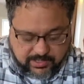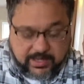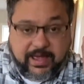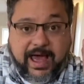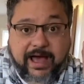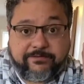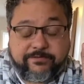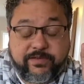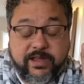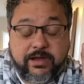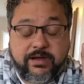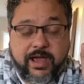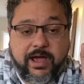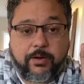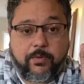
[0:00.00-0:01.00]
I figured
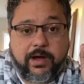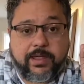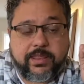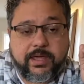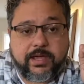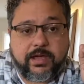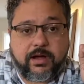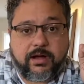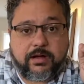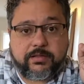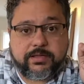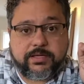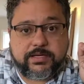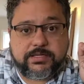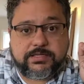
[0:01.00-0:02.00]
out why they call
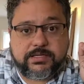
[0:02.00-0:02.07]
this